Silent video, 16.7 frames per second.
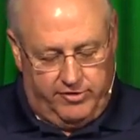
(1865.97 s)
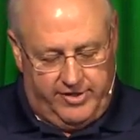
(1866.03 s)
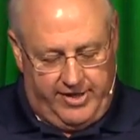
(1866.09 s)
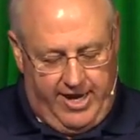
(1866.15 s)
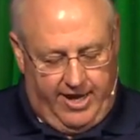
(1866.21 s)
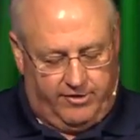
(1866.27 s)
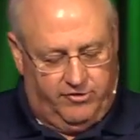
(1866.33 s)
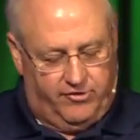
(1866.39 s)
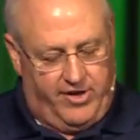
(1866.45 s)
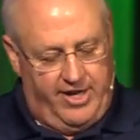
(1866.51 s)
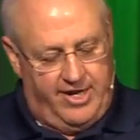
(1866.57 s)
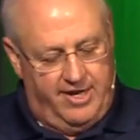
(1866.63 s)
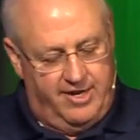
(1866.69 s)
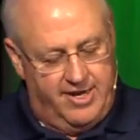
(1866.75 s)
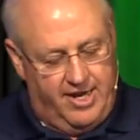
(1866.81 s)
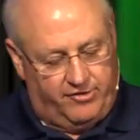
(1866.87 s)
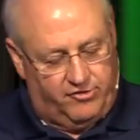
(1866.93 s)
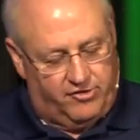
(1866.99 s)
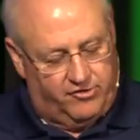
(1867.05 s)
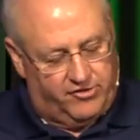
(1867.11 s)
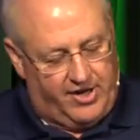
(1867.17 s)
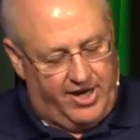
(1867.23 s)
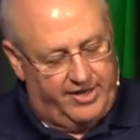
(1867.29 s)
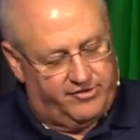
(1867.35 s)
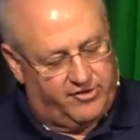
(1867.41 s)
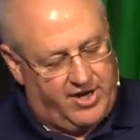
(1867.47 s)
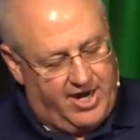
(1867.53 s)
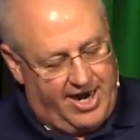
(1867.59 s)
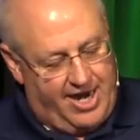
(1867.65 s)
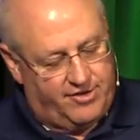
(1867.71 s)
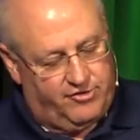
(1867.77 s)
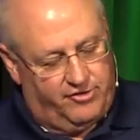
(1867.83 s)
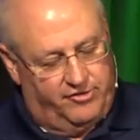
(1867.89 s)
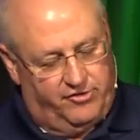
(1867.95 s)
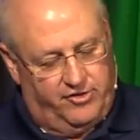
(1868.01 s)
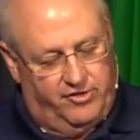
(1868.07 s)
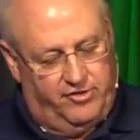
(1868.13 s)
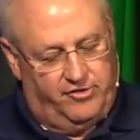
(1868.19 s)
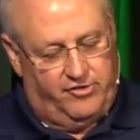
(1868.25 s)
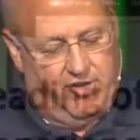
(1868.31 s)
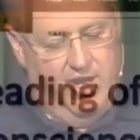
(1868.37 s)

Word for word: text can anesthetize consciences